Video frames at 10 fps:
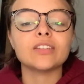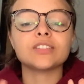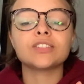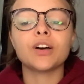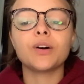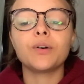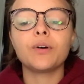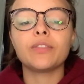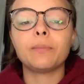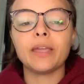
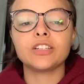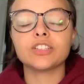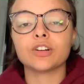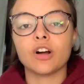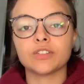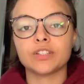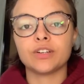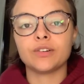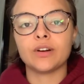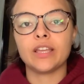so the pages are
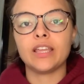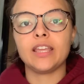also